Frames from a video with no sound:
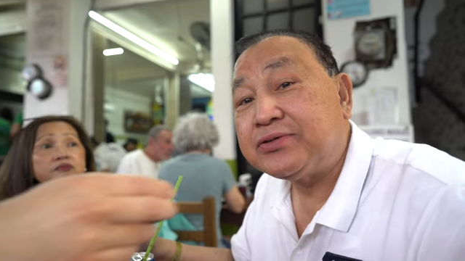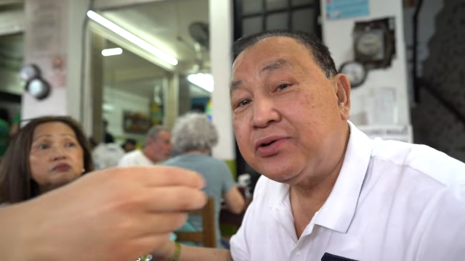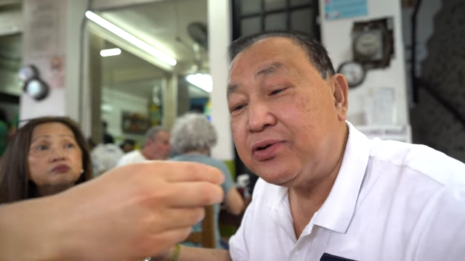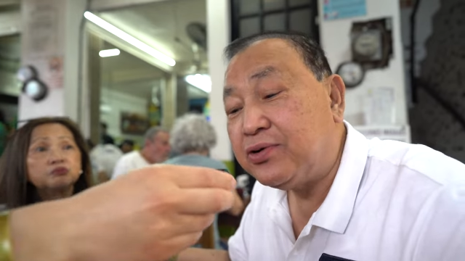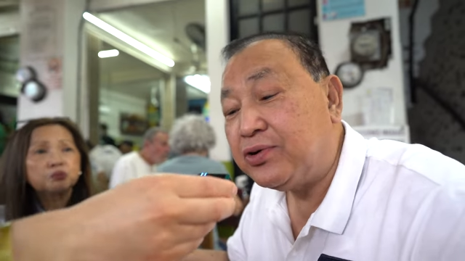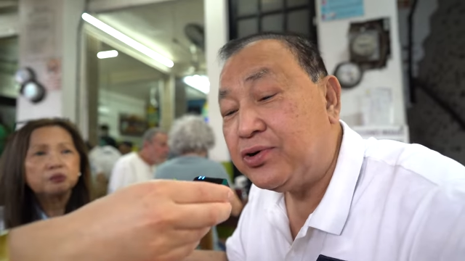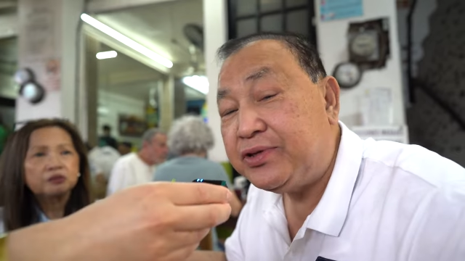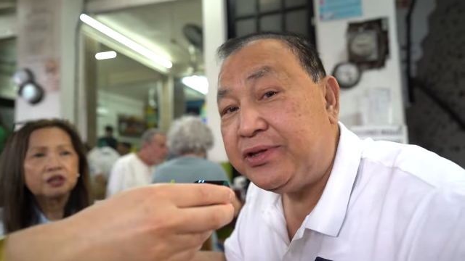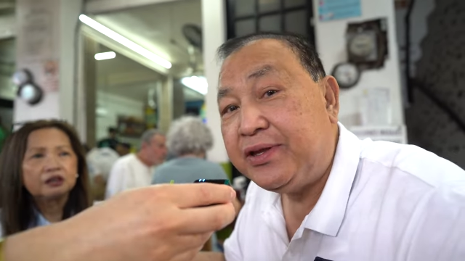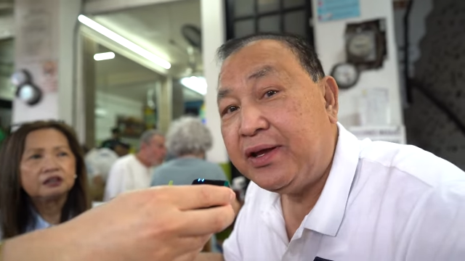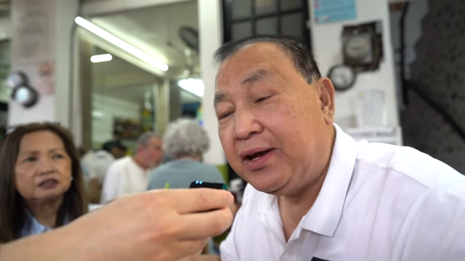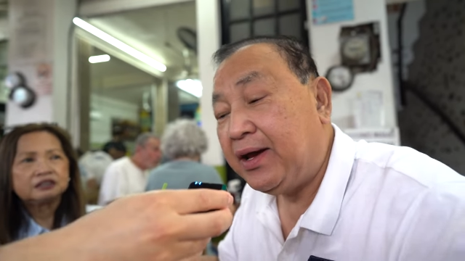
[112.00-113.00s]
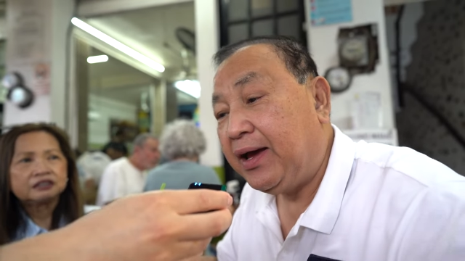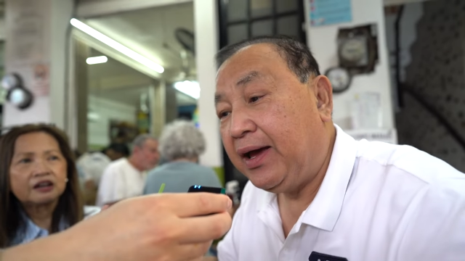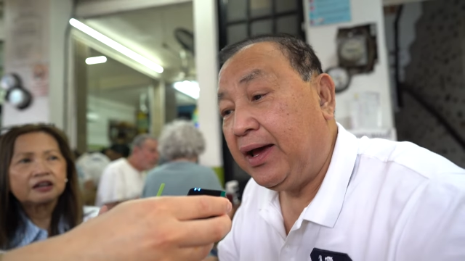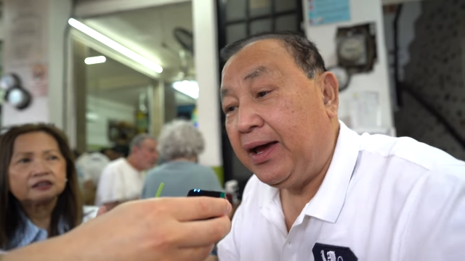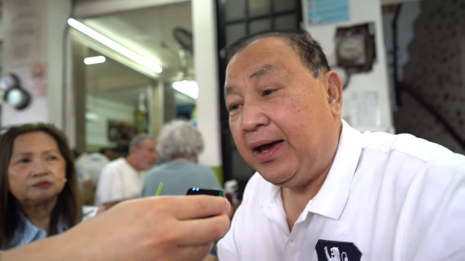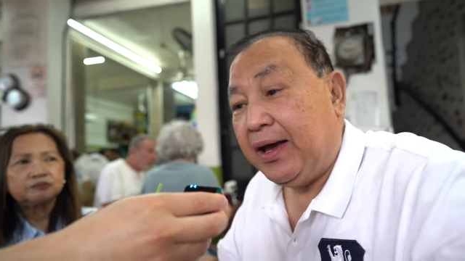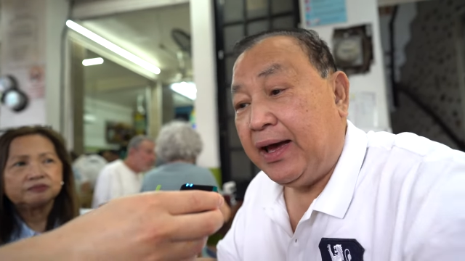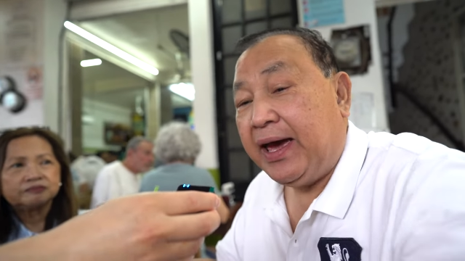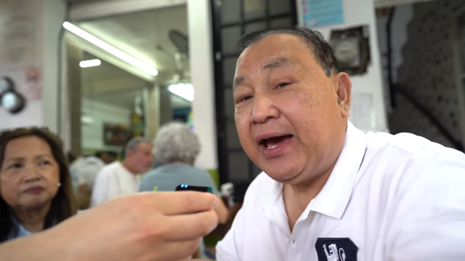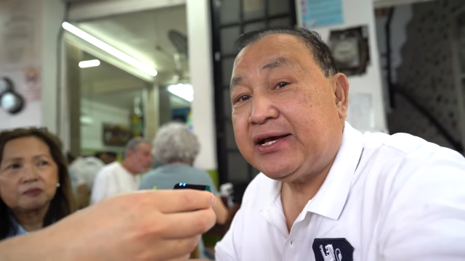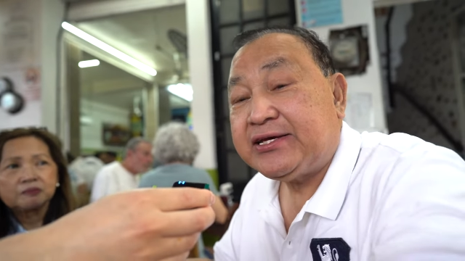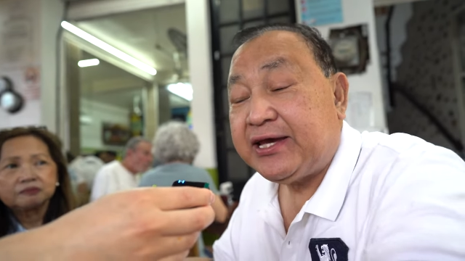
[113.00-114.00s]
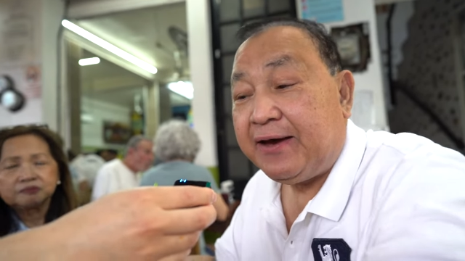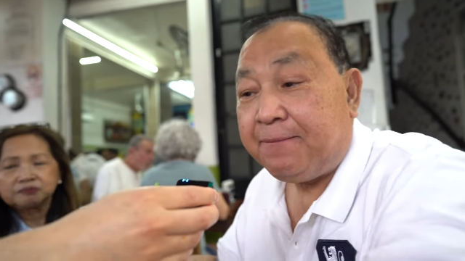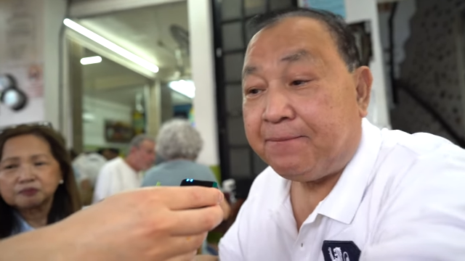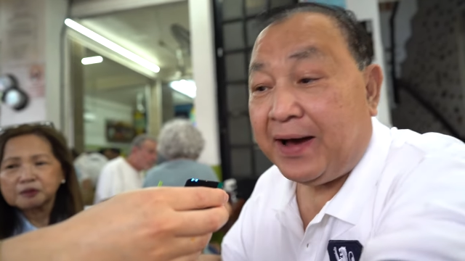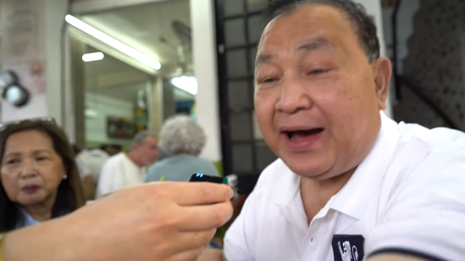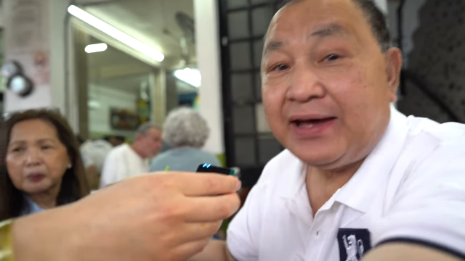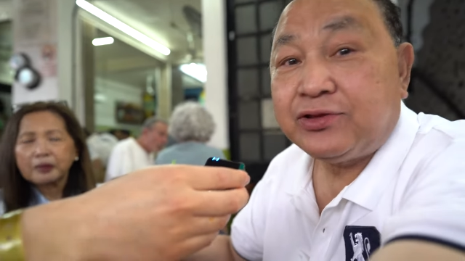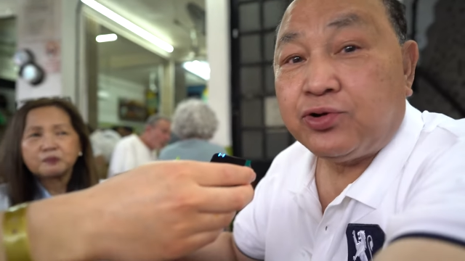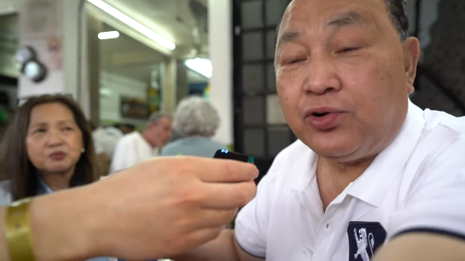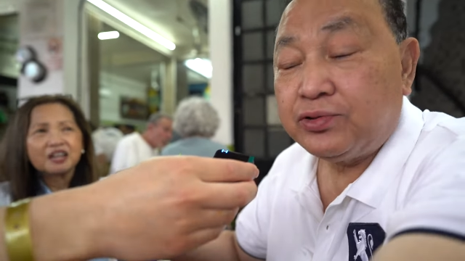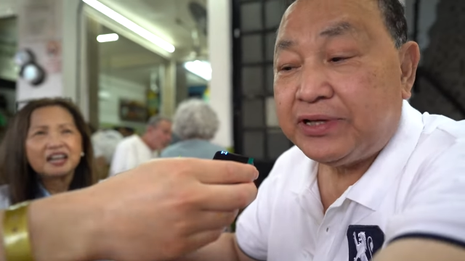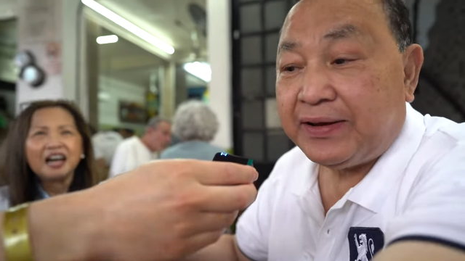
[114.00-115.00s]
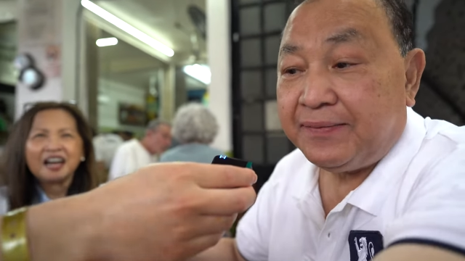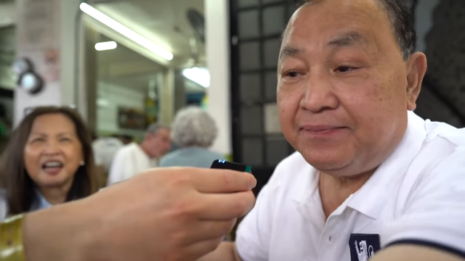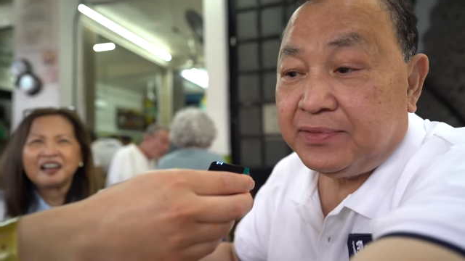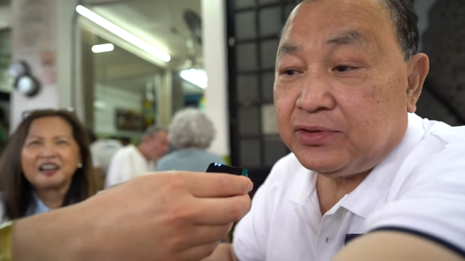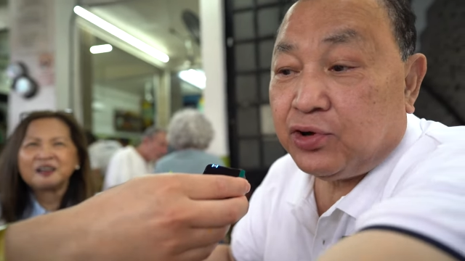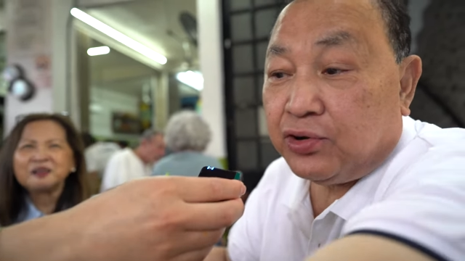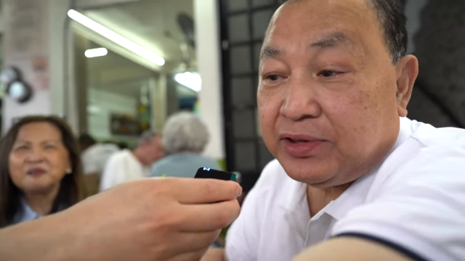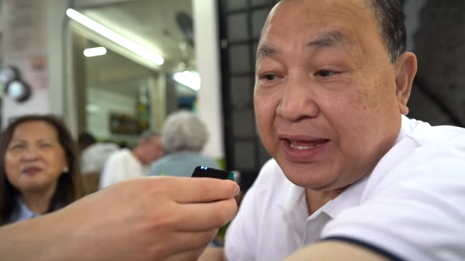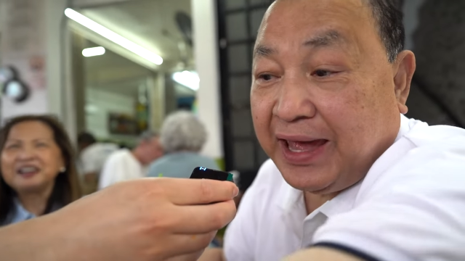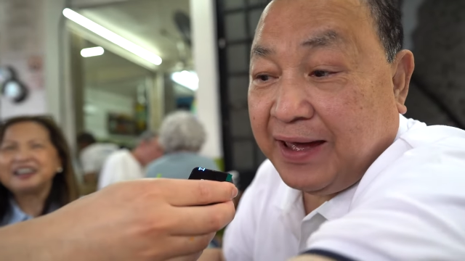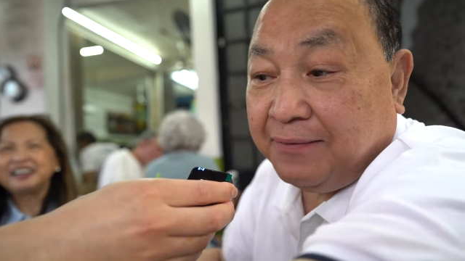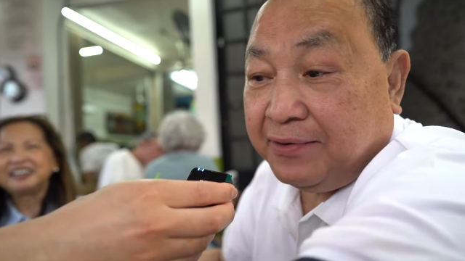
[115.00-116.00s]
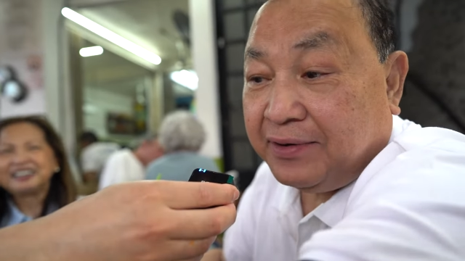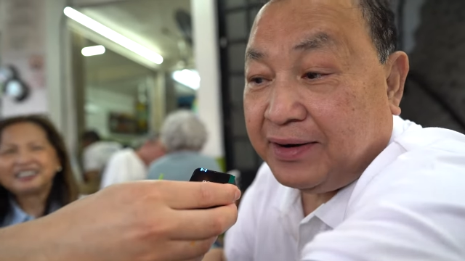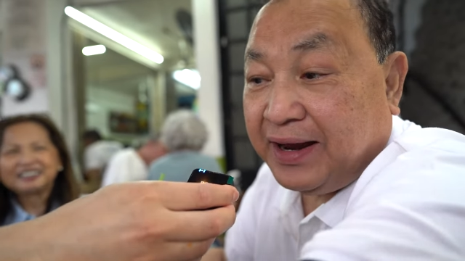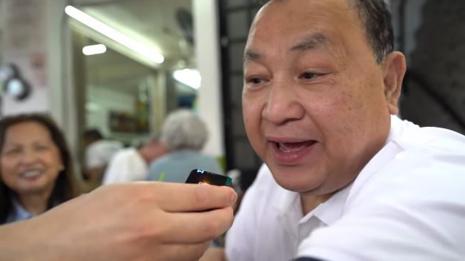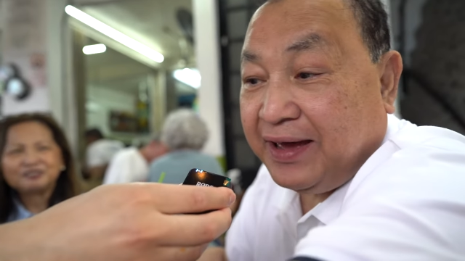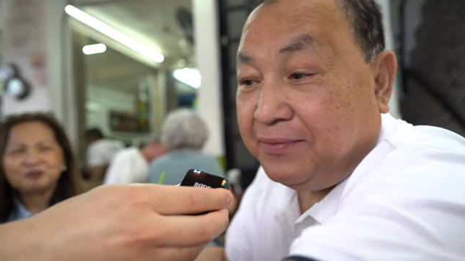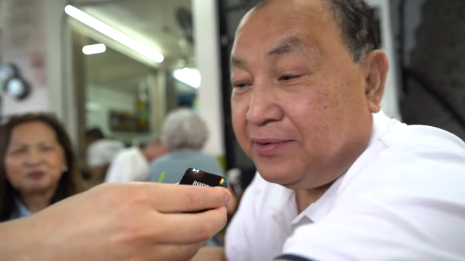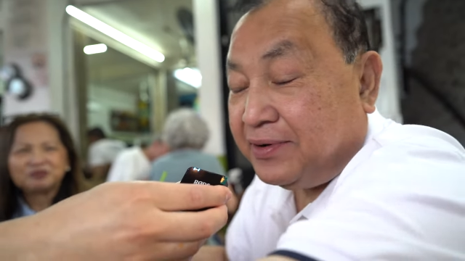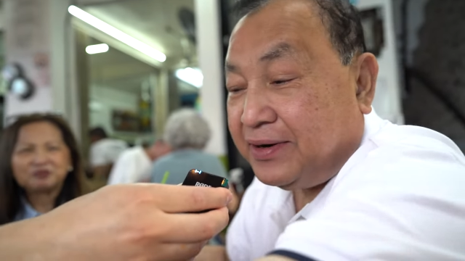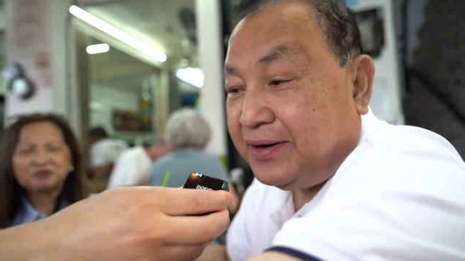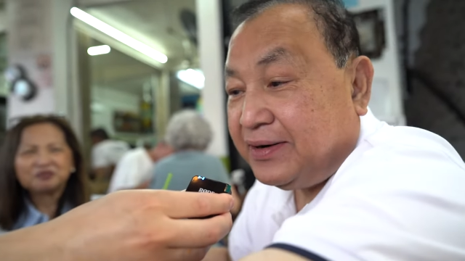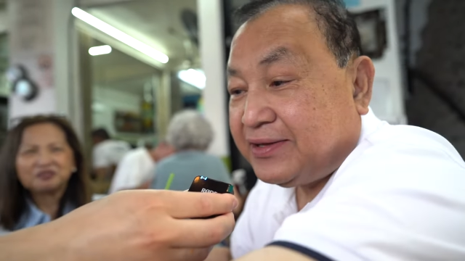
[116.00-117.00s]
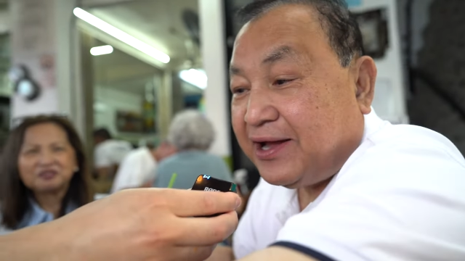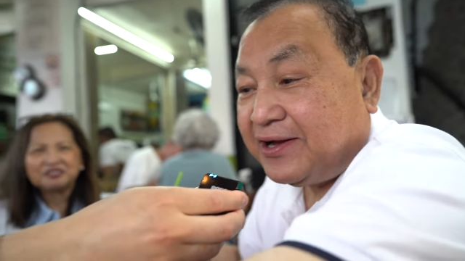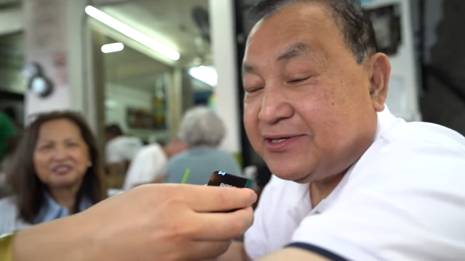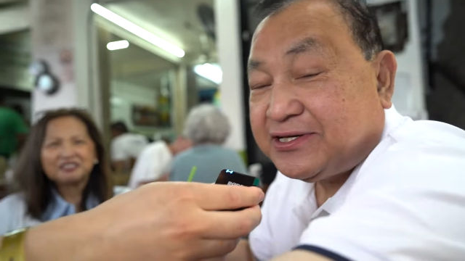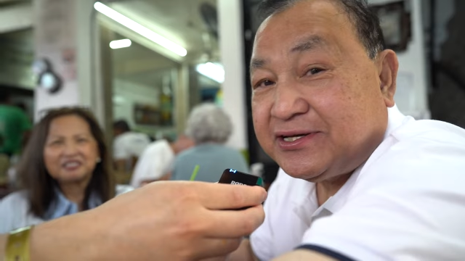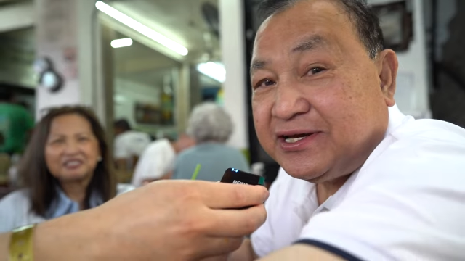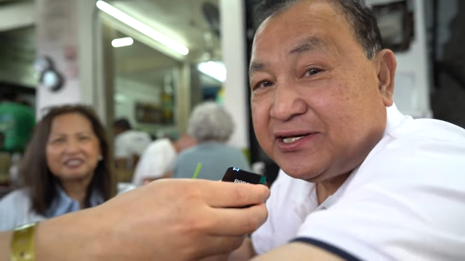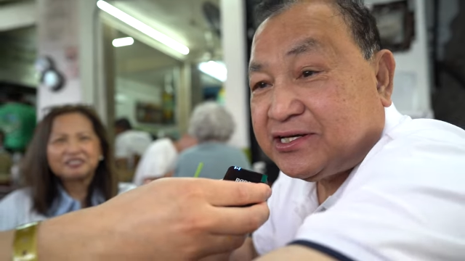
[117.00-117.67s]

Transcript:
Speaker 1: so good. Except I told them, don't ever, ever touch this